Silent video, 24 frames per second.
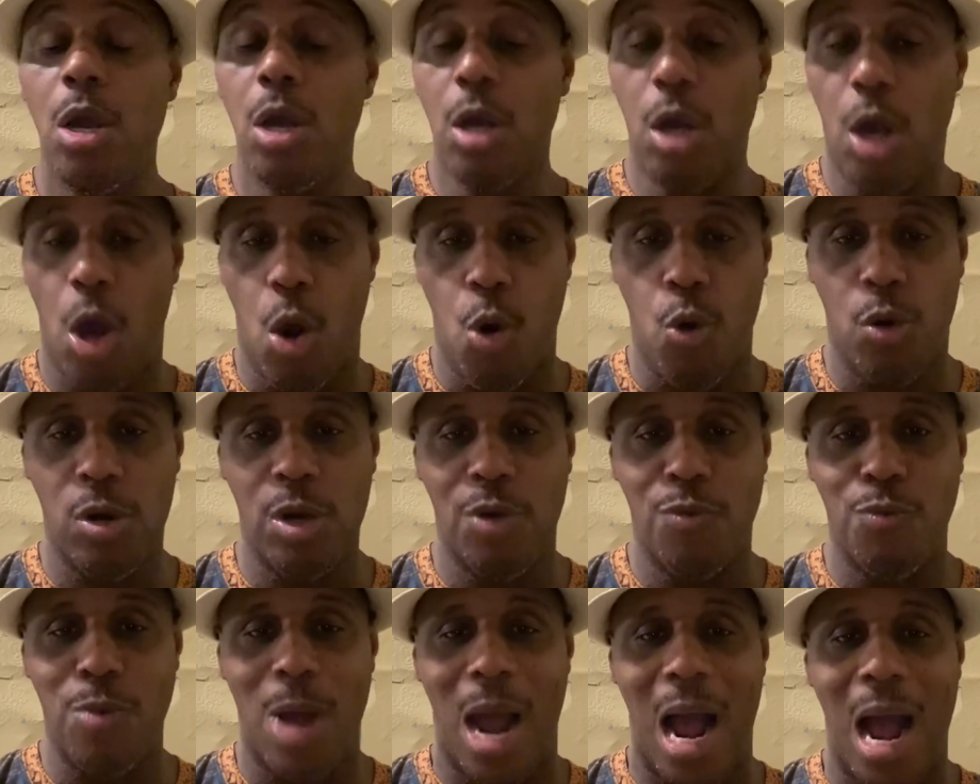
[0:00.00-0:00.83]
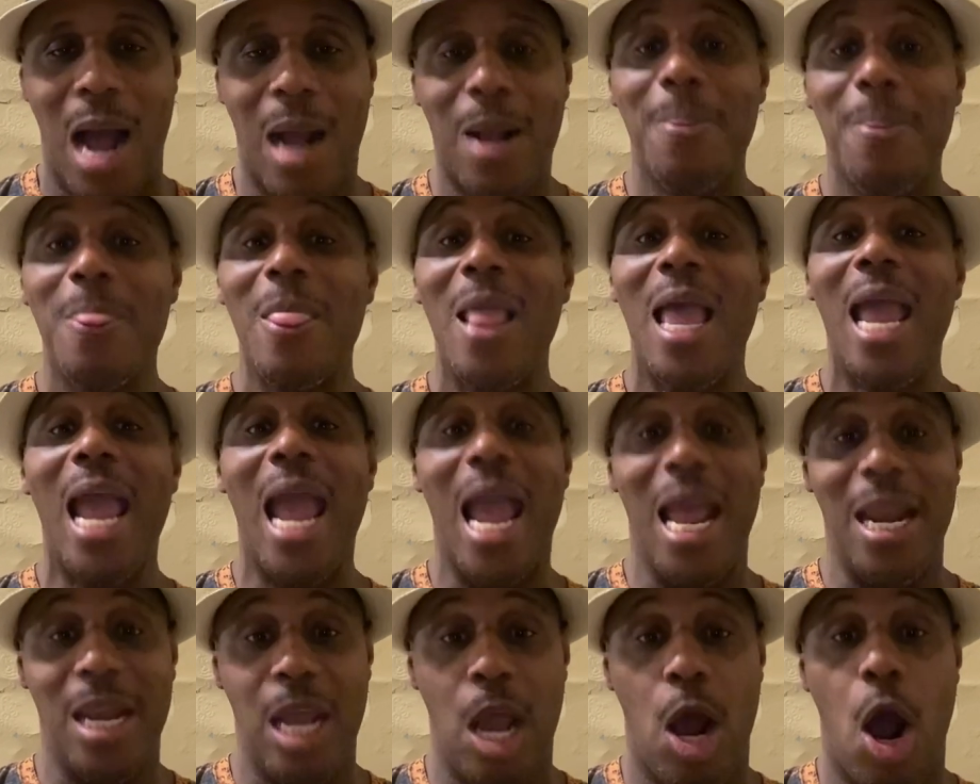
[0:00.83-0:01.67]
Coke La Rock,
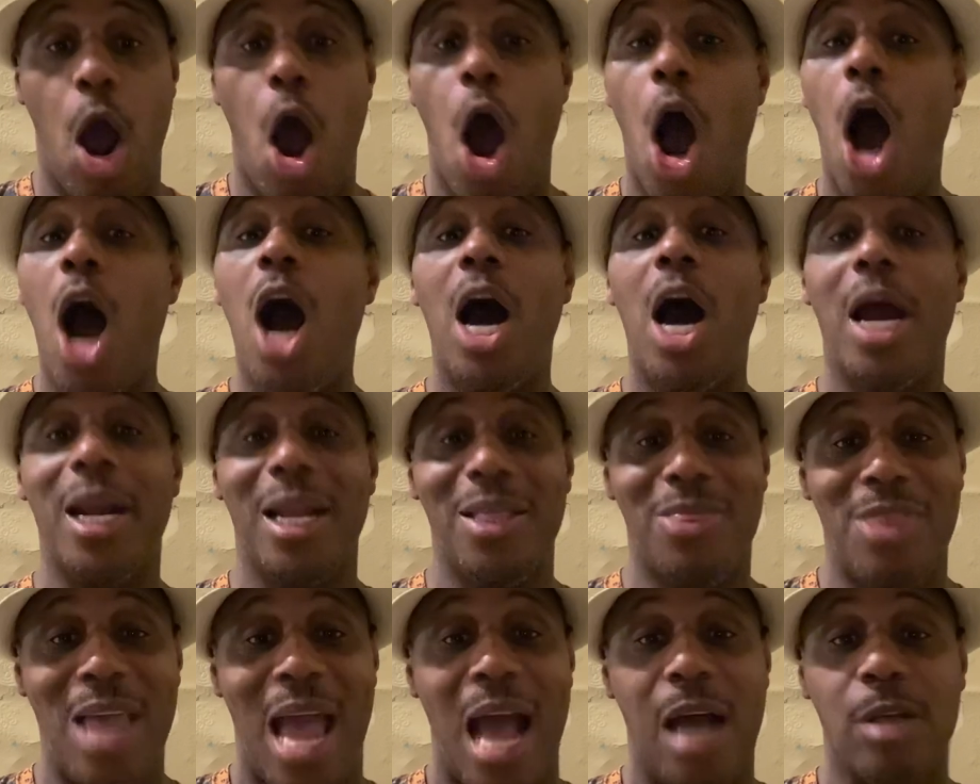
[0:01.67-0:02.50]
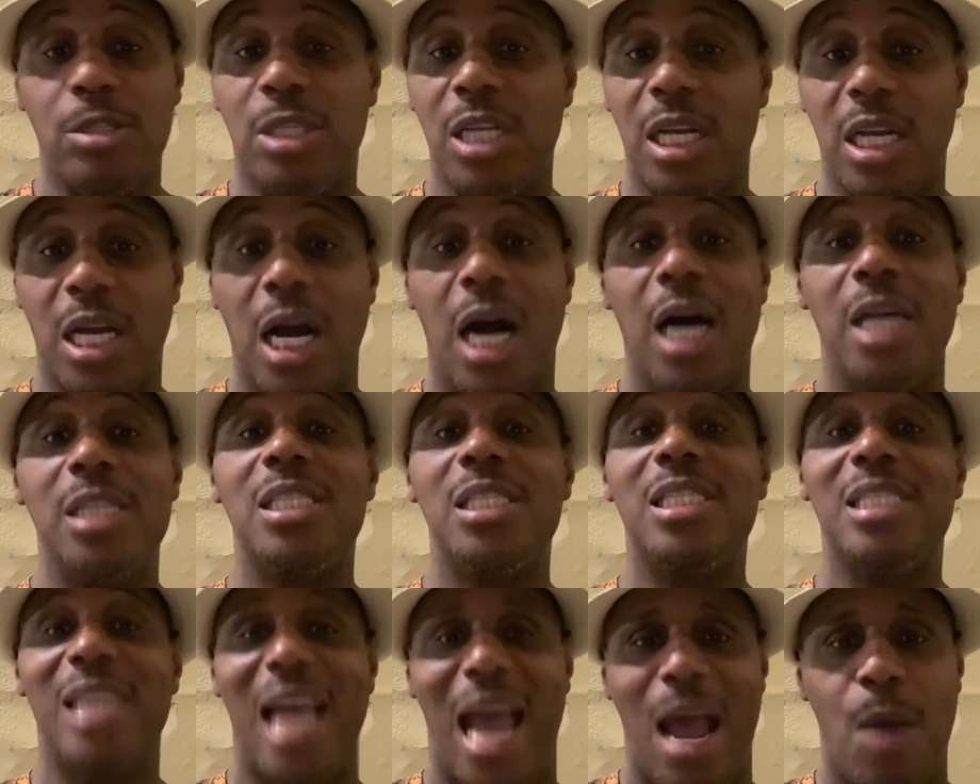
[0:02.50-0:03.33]
and there are 100,000
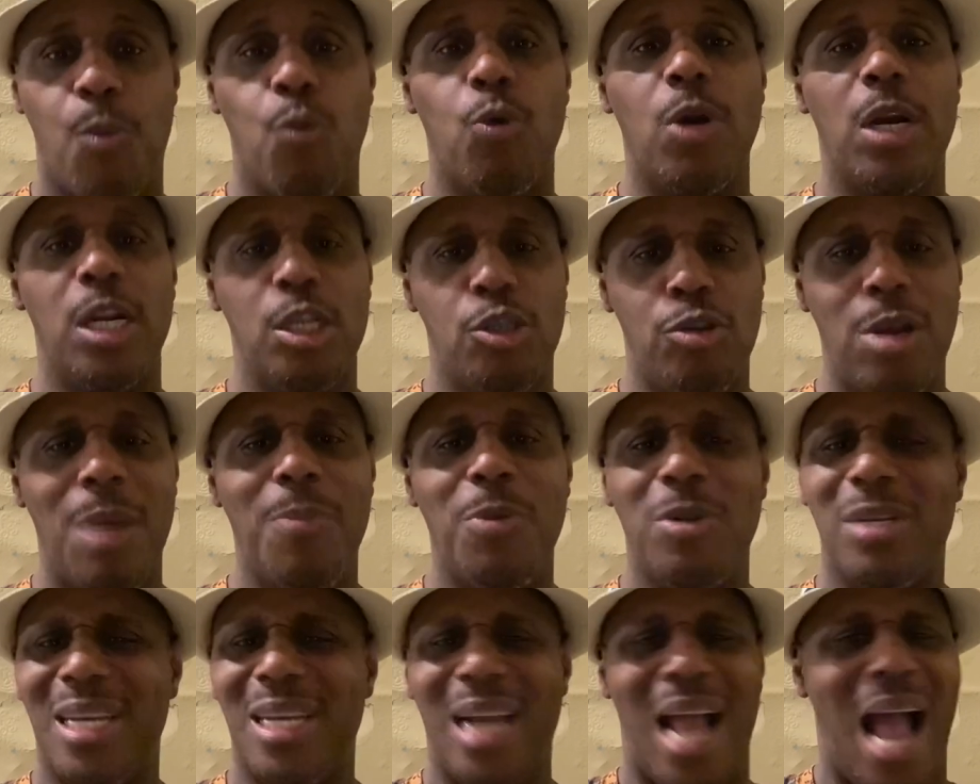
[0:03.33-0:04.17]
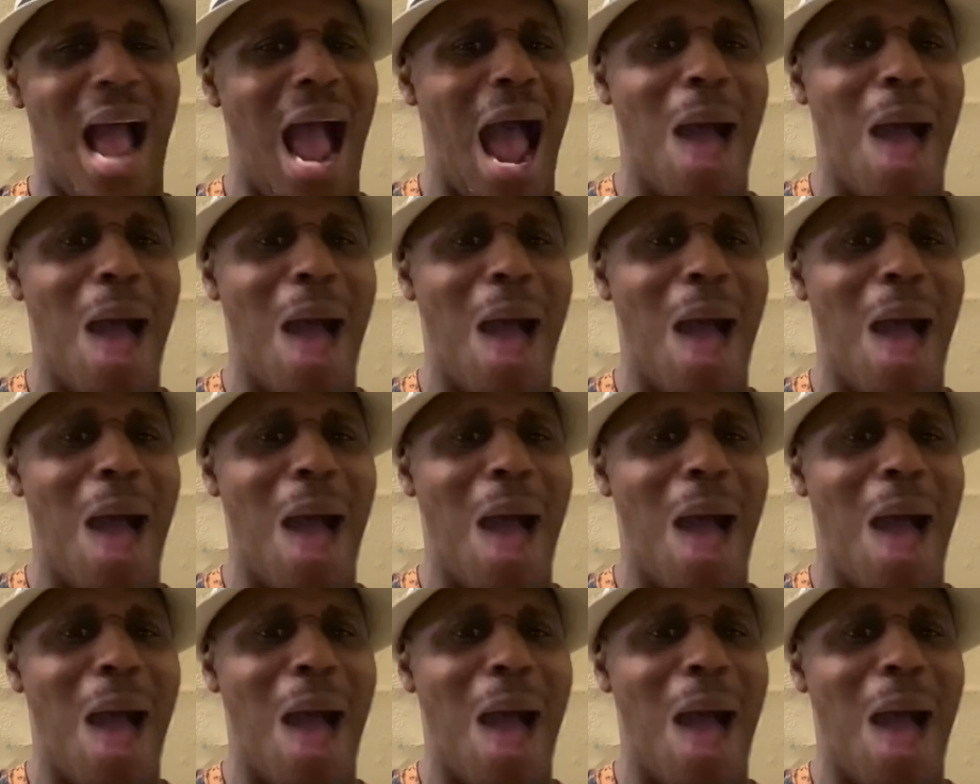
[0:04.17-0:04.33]
guns that would attribute to that.